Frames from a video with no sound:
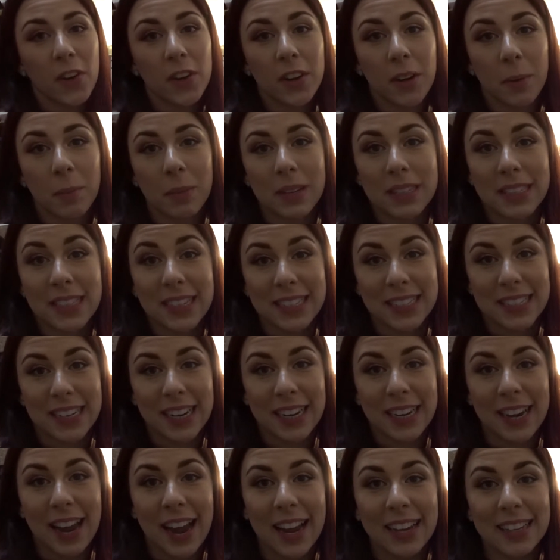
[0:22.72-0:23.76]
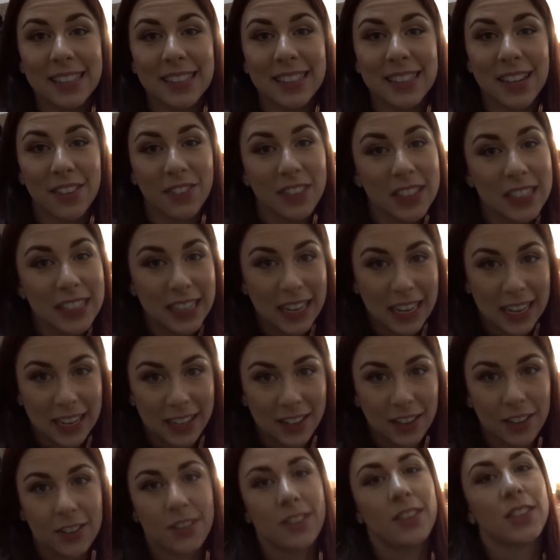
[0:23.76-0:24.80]
got number 16 and
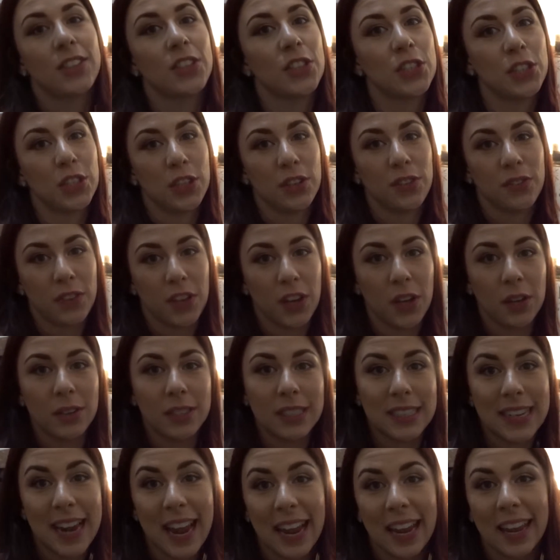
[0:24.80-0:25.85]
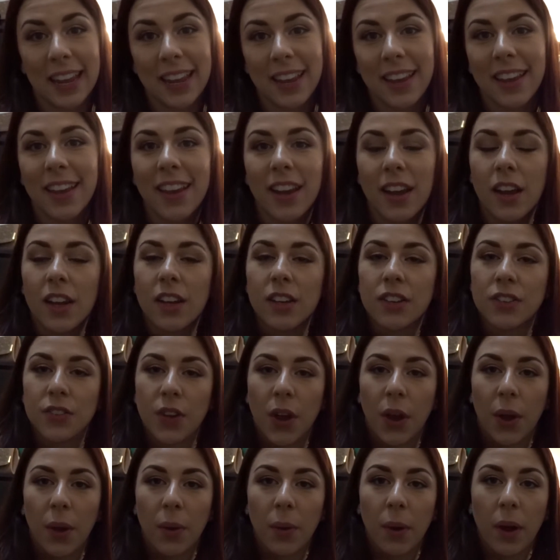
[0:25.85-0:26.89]
17 to do for you today.
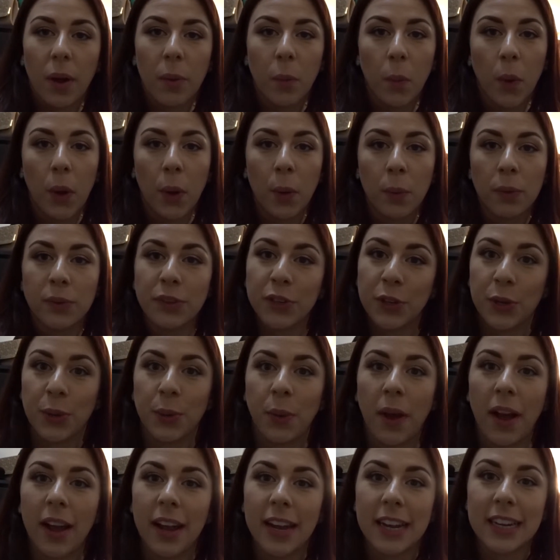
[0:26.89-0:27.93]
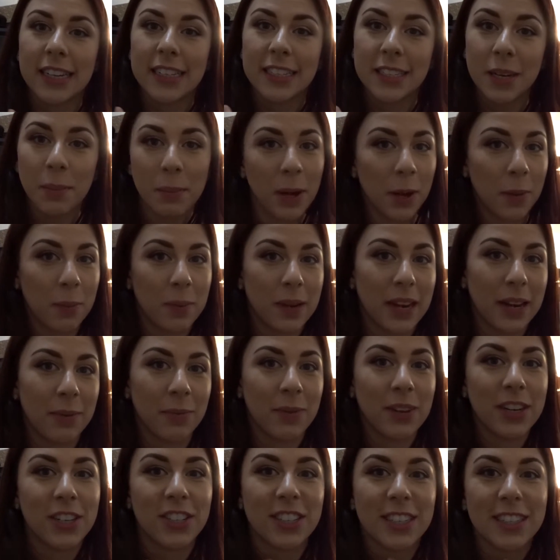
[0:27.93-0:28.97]
So we will do a double
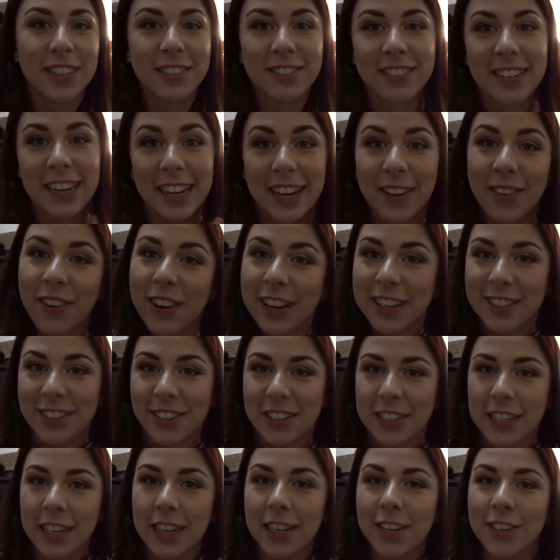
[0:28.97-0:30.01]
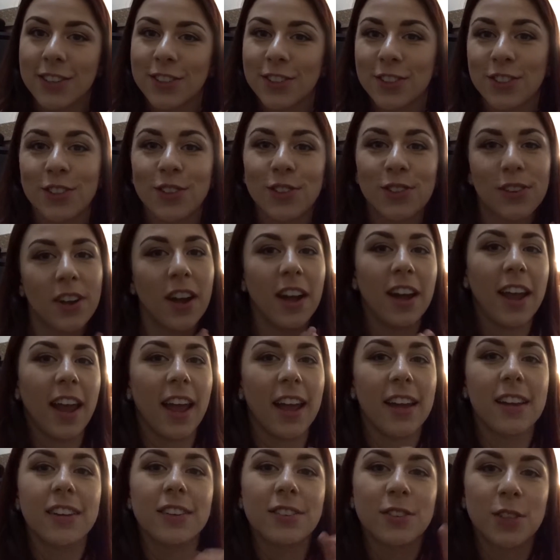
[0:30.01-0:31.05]
opening, which is really quite exciting because I
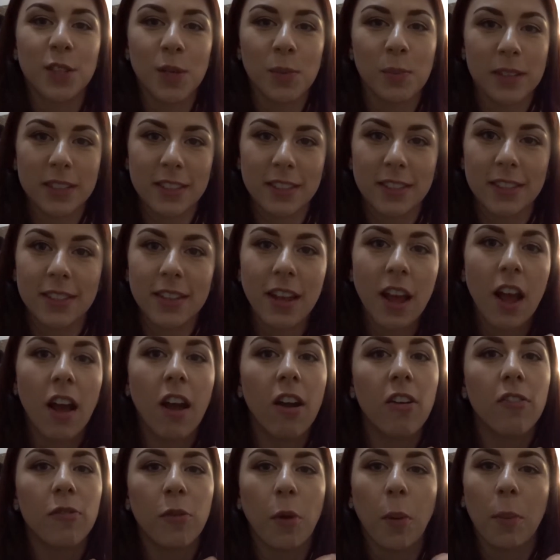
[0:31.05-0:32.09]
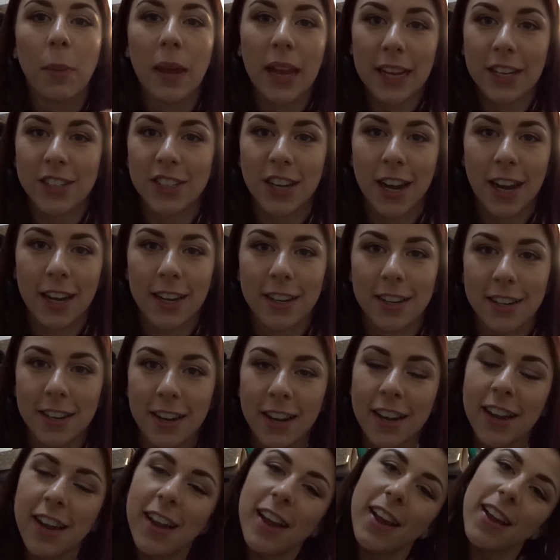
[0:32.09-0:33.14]
get two presents from each
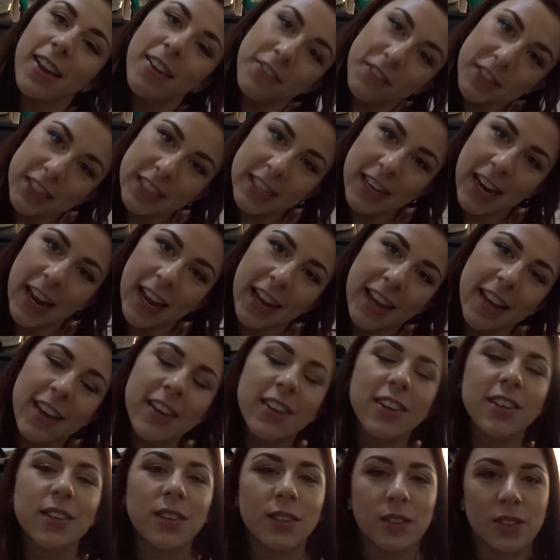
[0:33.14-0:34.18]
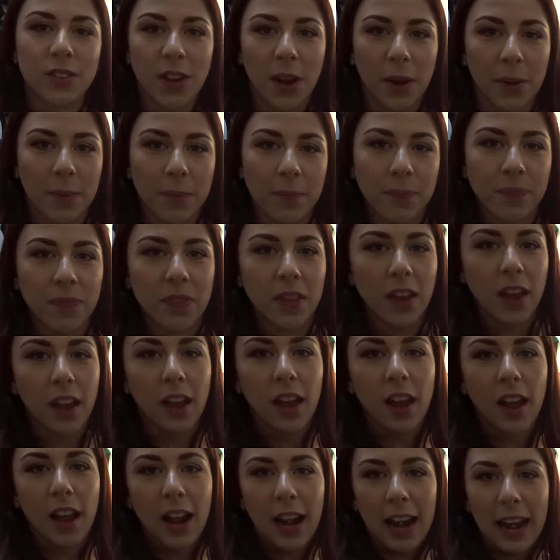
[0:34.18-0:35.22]
calendar for today. So
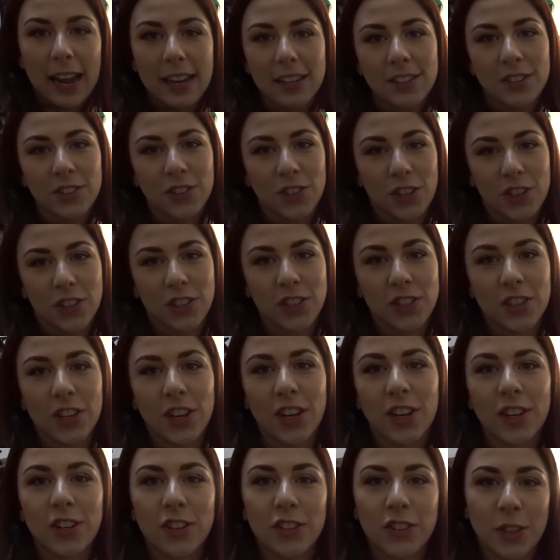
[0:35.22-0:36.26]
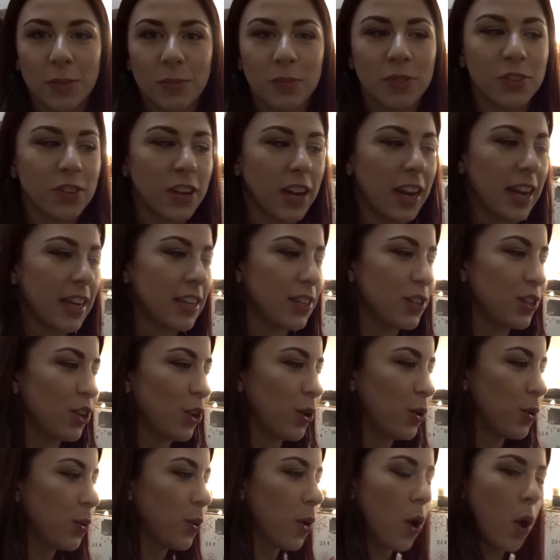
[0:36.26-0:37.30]
let's just jump straight
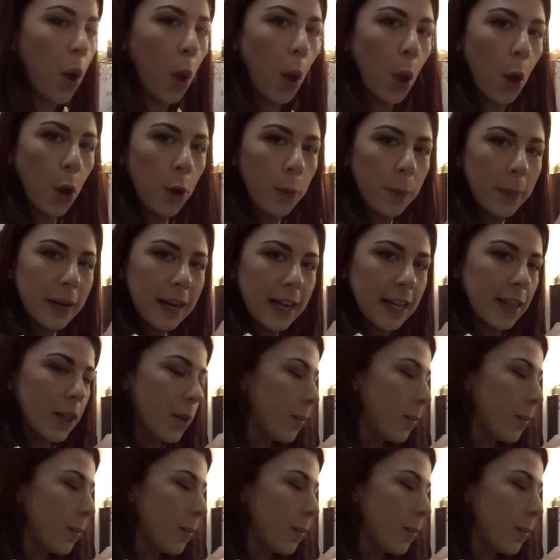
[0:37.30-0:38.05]
into opening